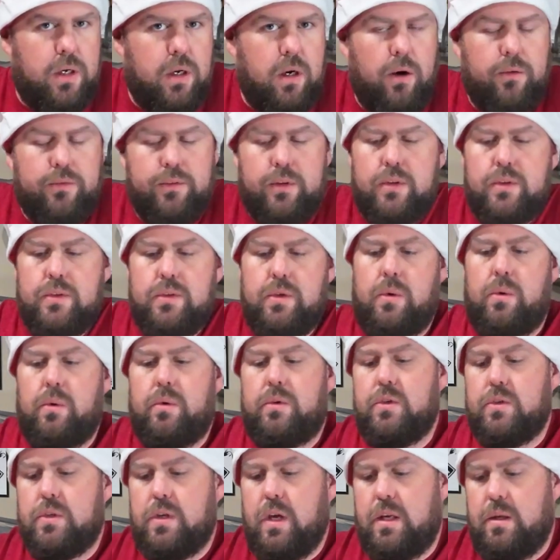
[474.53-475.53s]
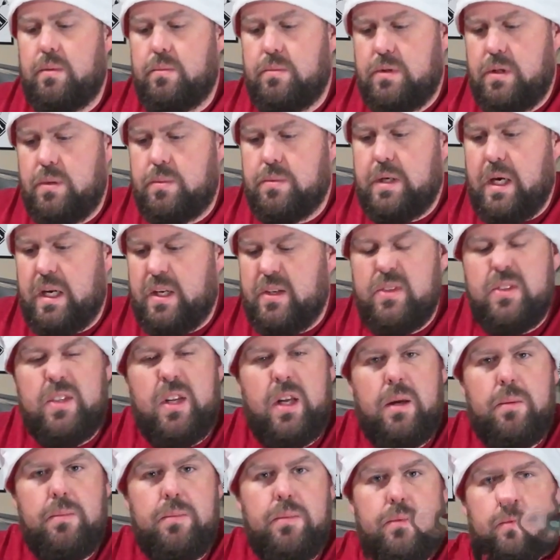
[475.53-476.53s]
often, so it just seems kind of
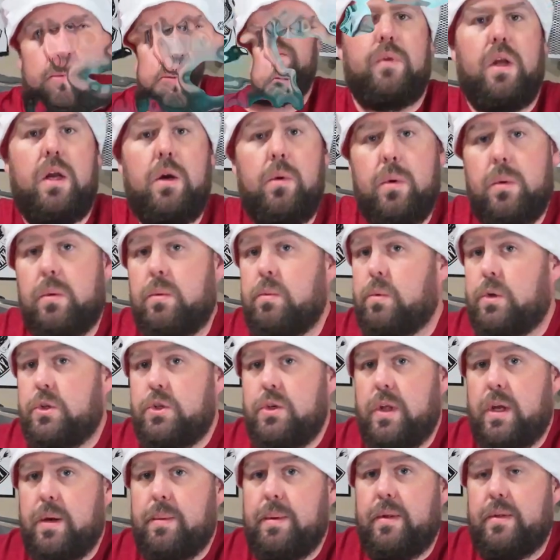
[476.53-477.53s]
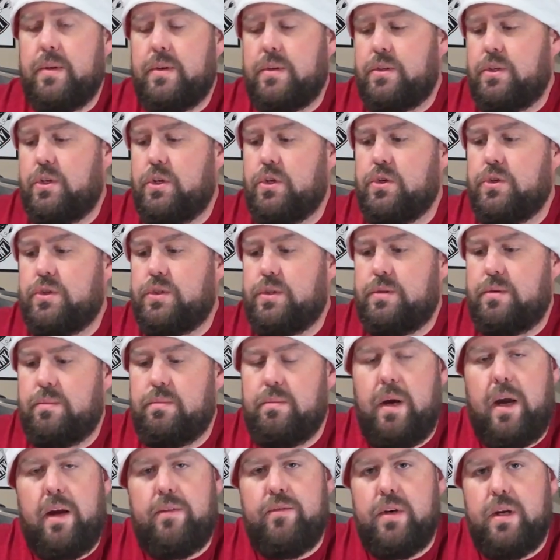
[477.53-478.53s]
steep. Anyway, what do you think about this year's
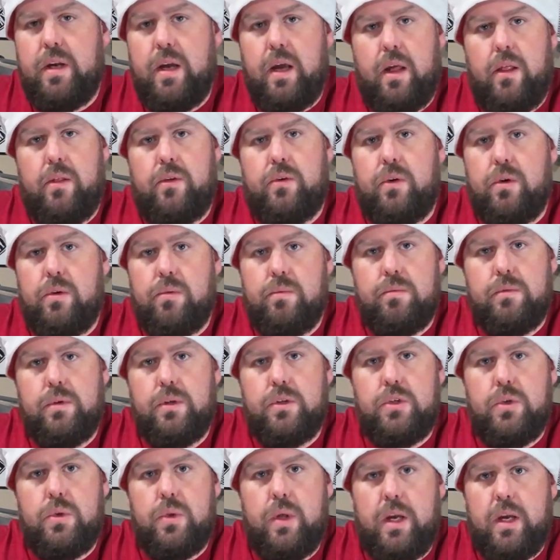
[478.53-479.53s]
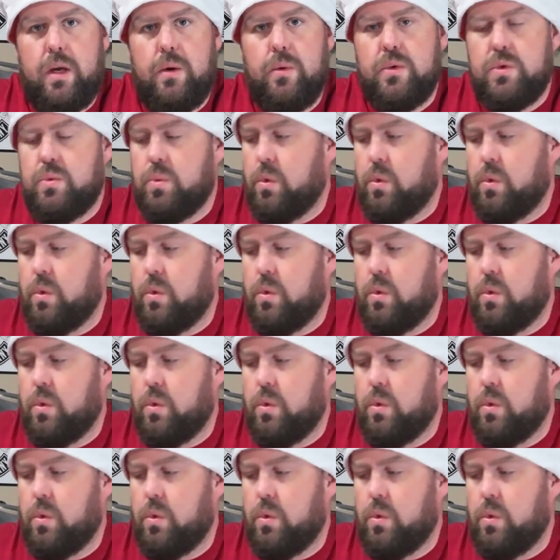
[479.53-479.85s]
Advent Calendar? Did you think it was